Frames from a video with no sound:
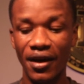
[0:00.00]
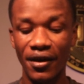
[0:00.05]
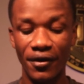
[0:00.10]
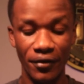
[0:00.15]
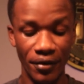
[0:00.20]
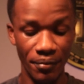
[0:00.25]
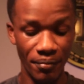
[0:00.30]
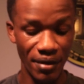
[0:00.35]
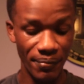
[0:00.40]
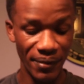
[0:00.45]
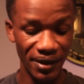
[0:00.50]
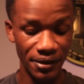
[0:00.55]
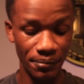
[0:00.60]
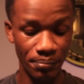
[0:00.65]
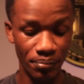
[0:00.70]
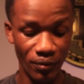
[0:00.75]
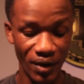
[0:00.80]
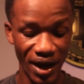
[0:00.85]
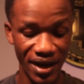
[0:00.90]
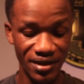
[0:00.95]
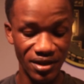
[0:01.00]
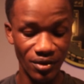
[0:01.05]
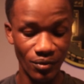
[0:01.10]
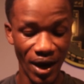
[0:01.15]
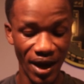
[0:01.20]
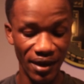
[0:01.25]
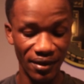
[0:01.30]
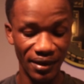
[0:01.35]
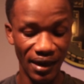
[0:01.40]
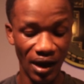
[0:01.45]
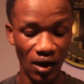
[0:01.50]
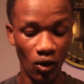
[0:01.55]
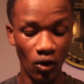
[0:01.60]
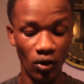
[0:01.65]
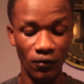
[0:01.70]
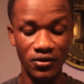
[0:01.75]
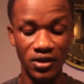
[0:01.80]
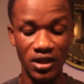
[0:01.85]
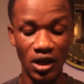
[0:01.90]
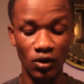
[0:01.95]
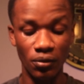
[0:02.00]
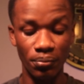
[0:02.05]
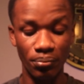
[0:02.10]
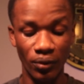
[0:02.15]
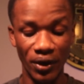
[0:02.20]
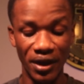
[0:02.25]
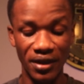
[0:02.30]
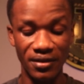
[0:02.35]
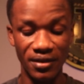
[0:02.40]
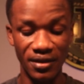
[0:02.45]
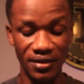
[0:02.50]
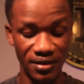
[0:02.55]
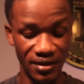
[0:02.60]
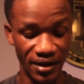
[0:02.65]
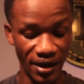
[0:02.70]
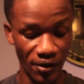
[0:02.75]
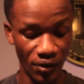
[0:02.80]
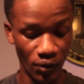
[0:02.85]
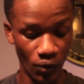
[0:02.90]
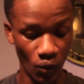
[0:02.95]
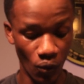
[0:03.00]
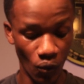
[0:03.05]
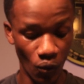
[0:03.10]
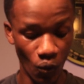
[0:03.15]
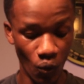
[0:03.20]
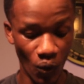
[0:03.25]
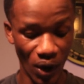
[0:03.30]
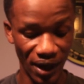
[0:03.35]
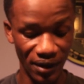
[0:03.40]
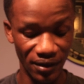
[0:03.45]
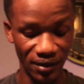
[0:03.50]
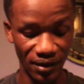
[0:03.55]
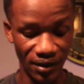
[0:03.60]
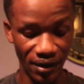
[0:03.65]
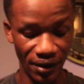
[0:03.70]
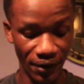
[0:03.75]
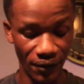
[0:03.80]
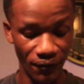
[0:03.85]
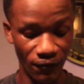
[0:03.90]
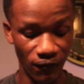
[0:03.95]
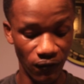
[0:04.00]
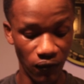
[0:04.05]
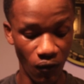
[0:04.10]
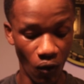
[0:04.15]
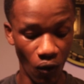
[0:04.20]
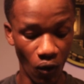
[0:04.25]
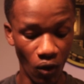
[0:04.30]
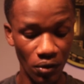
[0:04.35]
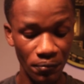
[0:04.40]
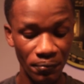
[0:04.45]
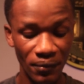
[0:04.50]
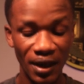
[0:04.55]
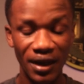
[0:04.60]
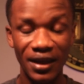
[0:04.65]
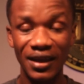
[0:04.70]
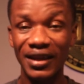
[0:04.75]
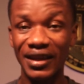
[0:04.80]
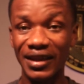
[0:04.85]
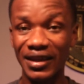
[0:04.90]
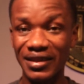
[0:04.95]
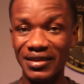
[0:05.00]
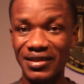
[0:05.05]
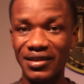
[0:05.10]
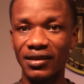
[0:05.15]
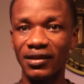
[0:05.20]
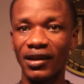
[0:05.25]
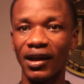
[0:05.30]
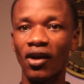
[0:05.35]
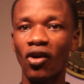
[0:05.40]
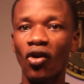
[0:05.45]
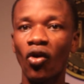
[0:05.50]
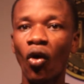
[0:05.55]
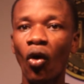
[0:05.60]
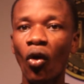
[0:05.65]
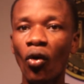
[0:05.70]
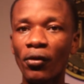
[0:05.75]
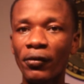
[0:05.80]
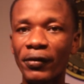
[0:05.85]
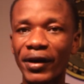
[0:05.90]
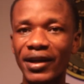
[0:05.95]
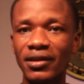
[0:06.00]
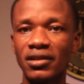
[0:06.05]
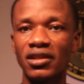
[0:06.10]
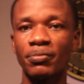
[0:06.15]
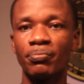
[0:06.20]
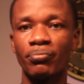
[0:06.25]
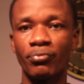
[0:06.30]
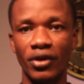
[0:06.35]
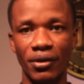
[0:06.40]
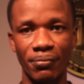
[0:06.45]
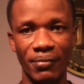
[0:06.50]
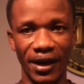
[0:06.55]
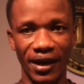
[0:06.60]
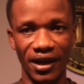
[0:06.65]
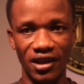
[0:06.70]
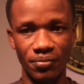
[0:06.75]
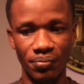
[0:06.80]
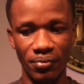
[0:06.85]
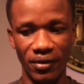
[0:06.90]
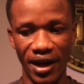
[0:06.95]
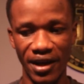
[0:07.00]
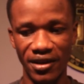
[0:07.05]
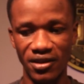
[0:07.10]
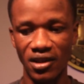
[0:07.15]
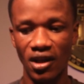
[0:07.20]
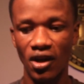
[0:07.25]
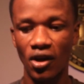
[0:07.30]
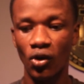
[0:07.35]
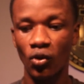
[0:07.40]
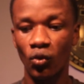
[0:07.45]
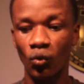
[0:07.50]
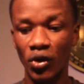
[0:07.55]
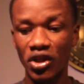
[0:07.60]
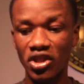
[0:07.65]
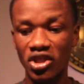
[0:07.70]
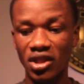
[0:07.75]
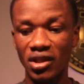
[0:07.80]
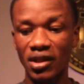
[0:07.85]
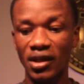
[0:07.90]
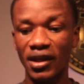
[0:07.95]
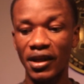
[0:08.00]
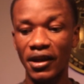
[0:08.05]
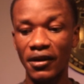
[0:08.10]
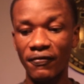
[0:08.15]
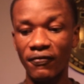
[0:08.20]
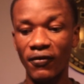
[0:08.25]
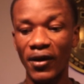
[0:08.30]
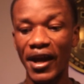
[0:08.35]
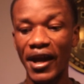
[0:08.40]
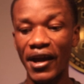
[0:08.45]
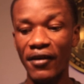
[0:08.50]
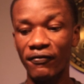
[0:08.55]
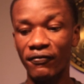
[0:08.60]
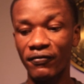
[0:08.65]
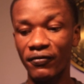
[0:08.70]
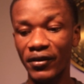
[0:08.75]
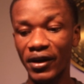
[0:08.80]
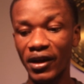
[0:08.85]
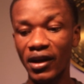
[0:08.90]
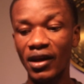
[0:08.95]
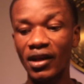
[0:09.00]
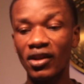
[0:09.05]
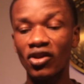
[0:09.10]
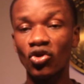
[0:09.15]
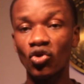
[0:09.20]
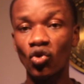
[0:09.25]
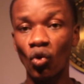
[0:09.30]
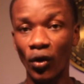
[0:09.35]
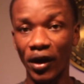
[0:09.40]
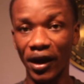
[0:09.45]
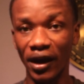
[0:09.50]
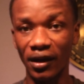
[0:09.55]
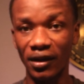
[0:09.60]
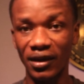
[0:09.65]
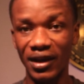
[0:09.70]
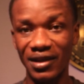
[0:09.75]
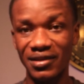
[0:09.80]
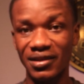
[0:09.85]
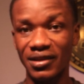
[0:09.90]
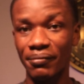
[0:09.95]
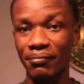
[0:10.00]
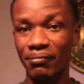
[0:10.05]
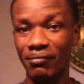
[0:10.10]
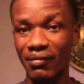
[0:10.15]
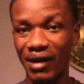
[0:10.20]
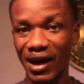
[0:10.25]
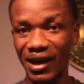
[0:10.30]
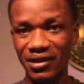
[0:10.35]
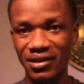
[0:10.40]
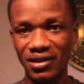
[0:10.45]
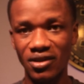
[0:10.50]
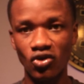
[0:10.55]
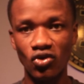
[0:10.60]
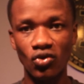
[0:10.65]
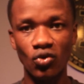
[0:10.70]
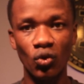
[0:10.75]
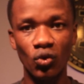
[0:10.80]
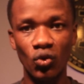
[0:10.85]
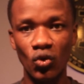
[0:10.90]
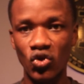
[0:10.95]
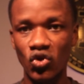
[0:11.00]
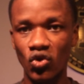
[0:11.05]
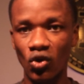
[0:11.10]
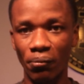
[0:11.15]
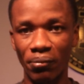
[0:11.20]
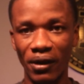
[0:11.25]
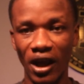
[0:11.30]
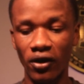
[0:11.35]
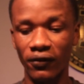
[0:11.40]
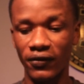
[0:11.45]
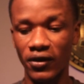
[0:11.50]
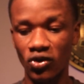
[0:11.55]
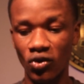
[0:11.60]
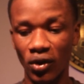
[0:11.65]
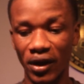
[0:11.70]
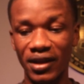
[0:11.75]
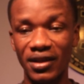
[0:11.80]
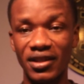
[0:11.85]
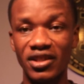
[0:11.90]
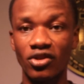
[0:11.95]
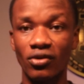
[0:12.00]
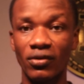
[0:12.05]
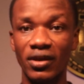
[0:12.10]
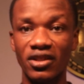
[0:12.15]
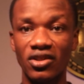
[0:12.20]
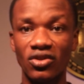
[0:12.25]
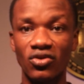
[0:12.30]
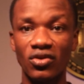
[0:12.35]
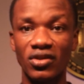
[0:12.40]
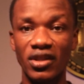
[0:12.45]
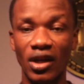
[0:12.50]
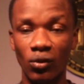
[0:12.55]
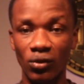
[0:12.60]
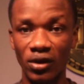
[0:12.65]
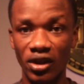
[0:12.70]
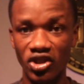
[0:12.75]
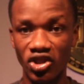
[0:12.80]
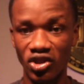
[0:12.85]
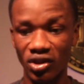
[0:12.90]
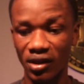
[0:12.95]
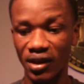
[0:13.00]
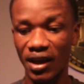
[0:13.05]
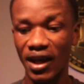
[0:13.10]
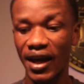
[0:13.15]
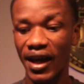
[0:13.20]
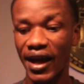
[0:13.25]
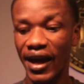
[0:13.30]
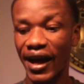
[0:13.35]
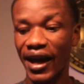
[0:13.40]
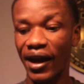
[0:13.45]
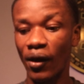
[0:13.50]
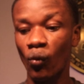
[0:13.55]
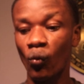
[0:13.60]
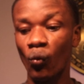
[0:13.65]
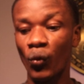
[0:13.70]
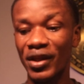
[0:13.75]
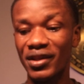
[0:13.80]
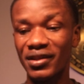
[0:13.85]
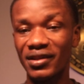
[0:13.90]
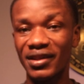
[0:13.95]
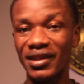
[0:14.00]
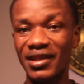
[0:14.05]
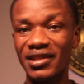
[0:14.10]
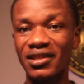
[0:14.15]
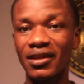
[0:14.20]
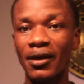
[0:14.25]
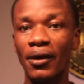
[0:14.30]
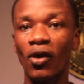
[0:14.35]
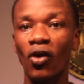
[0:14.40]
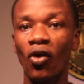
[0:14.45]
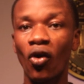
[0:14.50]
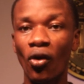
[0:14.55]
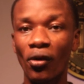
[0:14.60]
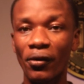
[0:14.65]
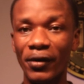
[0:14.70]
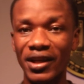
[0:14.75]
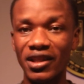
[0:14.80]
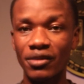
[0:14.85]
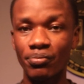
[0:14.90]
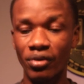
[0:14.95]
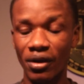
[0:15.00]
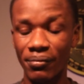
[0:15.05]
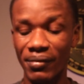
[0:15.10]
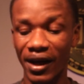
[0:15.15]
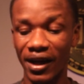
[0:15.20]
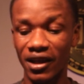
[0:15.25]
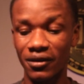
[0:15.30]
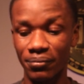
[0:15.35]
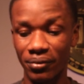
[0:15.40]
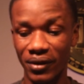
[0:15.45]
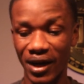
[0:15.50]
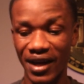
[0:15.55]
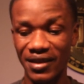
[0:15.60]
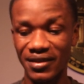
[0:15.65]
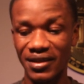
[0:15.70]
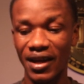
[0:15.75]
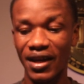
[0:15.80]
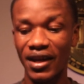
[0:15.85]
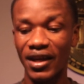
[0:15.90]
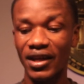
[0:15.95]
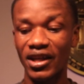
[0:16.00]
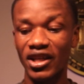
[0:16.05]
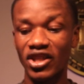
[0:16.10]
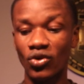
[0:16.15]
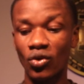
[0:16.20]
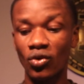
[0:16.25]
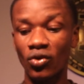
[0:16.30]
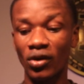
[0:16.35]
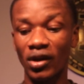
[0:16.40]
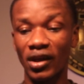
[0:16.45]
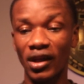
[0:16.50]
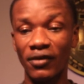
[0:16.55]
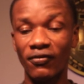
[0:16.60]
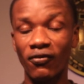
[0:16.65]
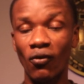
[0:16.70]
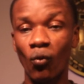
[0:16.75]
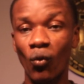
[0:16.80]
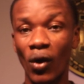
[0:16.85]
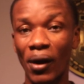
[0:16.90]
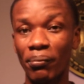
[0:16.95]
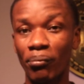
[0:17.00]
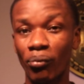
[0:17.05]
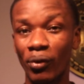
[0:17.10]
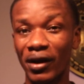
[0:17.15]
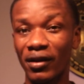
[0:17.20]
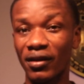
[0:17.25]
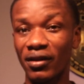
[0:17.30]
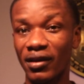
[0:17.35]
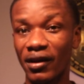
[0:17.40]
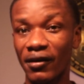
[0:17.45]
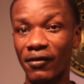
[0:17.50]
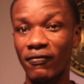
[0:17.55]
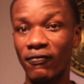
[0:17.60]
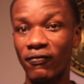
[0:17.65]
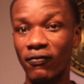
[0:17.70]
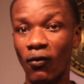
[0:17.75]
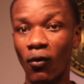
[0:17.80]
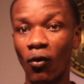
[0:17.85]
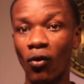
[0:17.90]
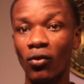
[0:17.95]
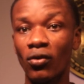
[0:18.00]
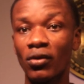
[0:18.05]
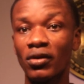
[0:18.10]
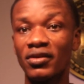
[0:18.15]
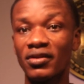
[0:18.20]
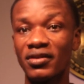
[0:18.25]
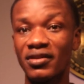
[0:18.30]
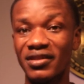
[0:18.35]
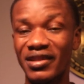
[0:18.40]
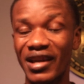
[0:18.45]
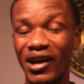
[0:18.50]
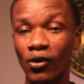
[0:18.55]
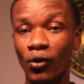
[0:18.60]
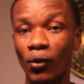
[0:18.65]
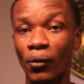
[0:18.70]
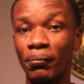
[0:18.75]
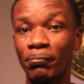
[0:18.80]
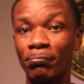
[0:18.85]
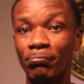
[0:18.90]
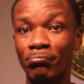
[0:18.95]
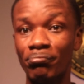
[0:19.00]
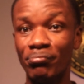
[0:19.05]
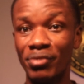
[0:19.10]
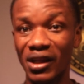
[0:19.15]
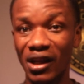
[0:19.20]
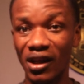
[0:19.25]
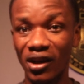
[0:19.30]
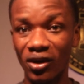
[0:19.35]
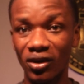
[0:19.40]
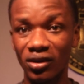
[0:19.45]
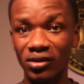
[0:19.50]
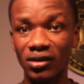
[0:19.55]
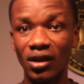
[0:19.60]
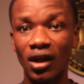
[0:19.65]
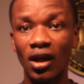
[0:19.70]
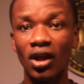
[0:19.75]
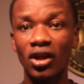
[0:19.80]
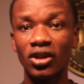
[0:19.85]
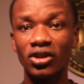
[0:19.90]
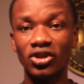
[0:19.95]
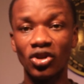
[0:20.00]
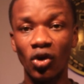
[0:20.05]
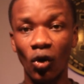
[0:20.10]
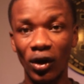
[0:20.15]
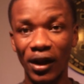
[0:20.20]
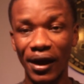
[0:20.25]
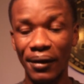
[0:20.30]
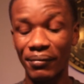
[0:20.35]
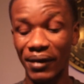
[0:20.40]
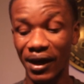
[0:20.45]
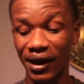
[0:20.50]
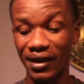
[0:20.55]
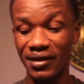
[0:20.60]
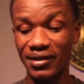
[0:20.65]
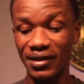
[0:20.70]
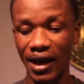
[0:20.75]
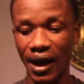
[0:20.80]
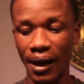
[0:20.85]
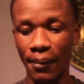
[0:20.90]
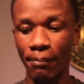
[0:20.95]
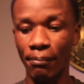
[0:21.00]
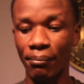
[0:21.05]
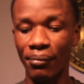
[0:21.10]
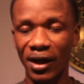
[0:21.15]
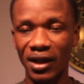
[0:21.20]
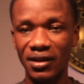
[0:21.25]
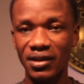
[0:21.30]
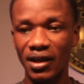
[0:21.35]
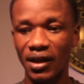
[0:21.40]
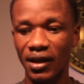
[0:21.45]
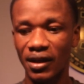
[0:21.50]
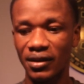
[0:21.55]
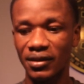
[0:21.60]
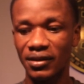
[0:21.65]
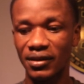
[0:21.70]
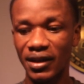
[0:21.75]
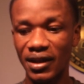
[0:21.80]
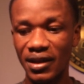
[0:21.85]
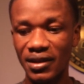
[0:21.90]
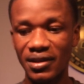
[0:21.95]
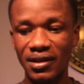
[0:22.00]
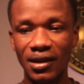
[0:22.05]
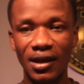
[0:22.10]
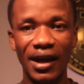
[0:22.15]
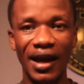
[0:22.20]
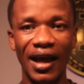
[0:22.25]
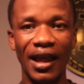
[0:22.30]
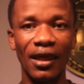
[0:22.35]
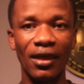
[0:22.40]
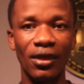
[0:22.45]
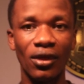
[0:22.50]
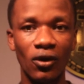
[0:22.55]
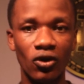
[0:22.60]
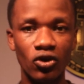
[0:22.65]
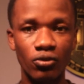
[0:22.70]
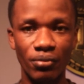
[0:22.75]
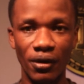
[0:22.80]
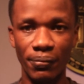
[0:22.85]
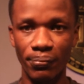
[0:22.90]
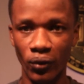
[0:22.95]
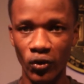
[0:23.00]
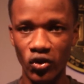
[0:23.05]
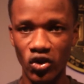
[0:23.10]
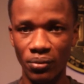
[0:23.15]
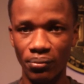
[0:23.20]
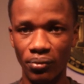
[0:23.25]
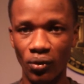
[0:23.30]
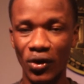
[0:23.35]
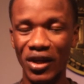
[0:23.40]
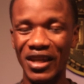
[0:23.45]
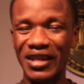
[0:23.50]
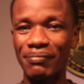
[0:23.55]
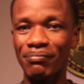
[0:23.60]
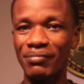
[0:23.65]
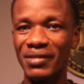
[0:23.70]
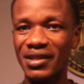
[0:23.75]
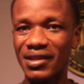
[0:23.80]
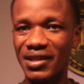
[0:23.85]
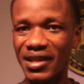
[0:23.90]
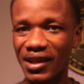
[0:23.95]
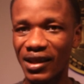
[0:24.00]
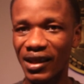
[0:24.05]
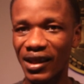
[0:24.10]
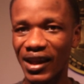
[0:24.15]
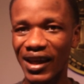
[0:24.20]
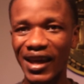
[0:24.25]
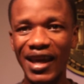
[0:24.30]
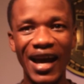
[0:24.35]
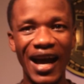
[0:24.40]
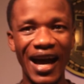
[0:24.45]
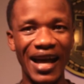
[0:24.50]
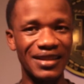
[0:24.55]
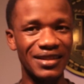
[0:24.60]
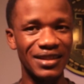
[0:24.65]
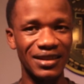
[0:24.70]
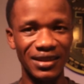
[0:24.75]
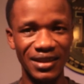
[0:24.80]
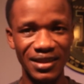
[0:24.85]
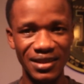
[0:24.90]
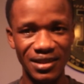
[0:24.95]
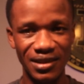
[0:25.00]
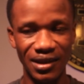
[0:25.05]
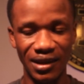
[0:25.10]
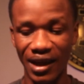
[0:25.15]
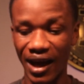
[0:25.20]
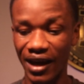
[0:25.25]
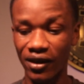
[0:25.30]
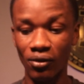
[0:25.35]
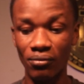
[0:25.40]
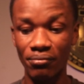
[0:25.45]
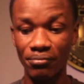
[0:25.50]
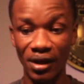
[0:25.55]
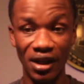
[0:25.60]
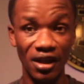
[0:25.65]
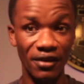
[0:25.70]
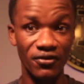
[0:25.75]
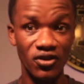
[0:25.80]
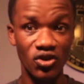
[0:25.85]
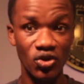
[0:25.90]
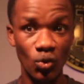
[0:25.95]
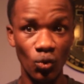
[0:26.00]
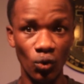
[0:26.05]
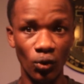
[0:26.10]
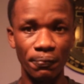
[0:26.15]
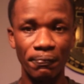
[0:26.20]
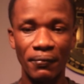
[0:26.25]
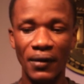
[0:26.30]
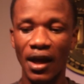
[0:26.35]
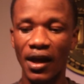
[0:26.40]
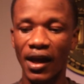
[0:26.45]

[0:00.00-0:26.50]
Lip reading: Remember, the price right now of 0.0134 is the current pre-market price, which if every token, that's the max total supply of the token, is released into circulation, and with this current pre-market price is going to give 1.340 billion dollar market cap. But this cannot be possible immediately at listing. I don't believe so.